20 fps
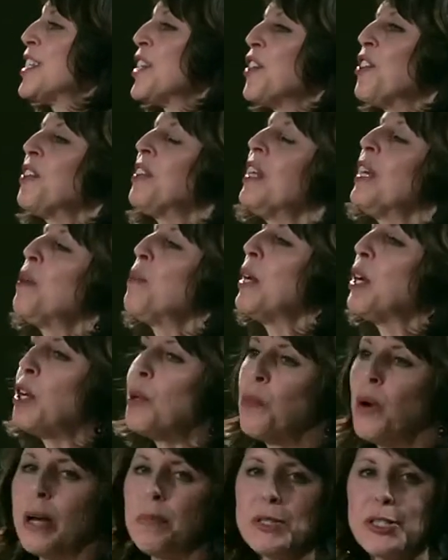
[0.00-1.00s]
certainly
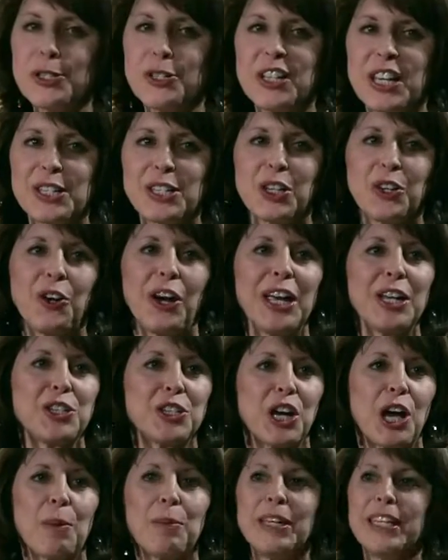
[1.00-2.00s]
Merriam-Webster does a great
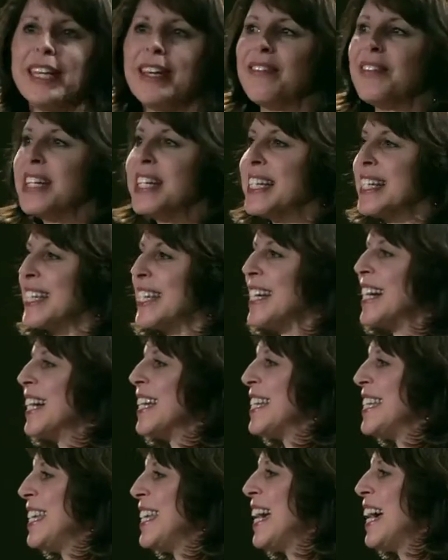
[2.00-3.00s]
job in giving us an
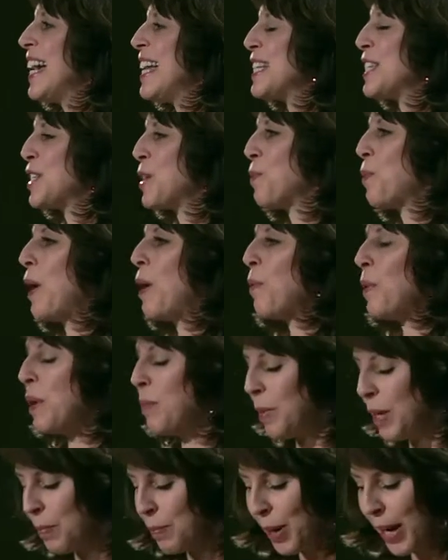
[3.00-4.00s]
idea as to what we
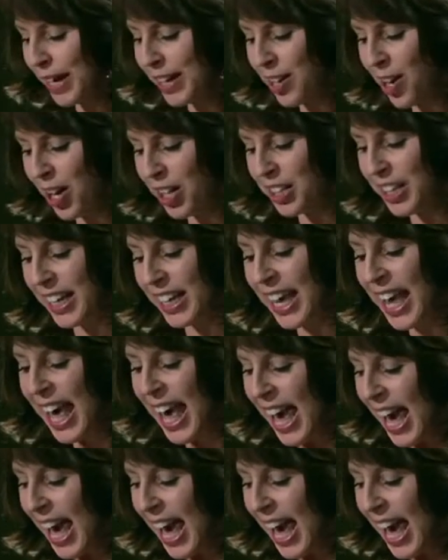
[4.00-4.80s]
mean by calling.